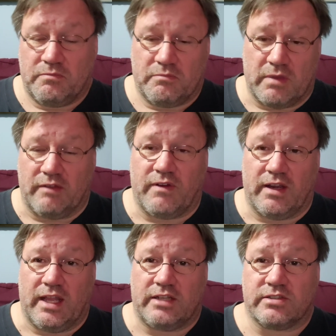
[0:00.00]
my
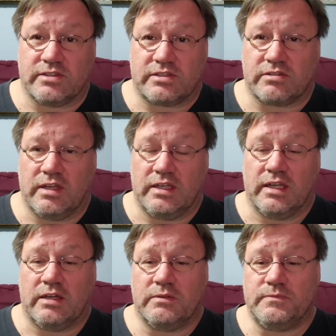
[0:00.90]
financials straightened
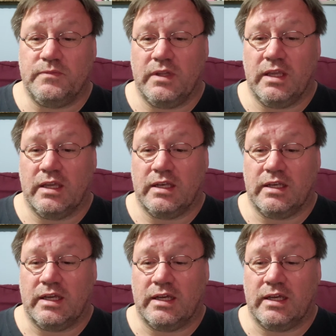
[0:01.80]
out, and